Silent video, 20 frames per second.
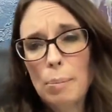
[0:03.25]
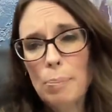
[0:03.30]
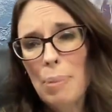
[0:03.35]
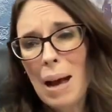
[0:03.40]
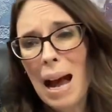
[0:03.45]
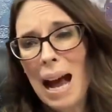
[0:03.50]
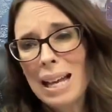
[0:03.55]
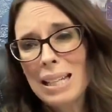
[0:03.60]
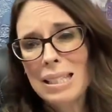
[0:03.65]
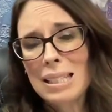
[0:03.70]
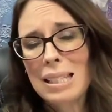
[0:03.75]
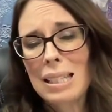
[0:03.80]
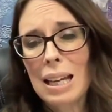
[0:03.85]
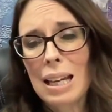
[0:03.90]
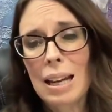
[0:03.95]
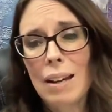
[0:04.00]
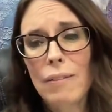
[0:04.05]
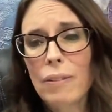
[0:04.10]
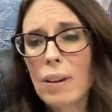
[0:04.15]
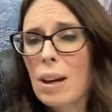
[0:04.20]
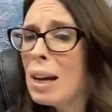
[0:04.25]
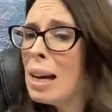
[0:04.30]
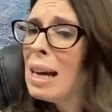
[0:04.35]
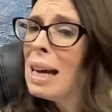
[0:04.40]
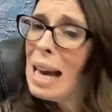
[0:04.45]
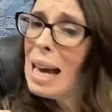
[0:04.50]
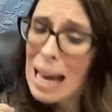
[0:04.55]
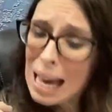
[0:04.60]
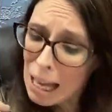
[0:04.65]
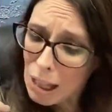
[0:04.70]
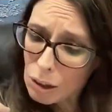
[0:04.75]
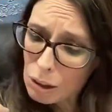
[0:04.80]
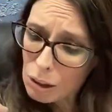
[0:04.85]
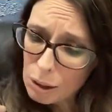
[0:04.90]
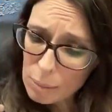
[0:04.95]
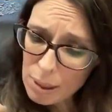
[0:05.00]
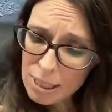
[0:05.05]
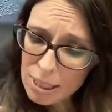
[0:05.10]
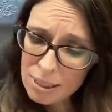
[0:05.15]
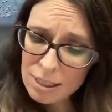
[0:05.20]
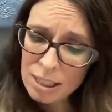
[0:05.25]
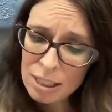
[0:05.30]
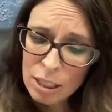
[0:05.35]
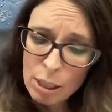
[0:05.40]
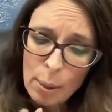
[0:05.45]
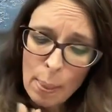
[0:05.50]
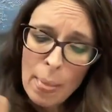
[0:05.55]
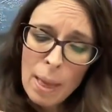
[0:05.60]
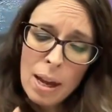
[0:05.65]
past life alchemist,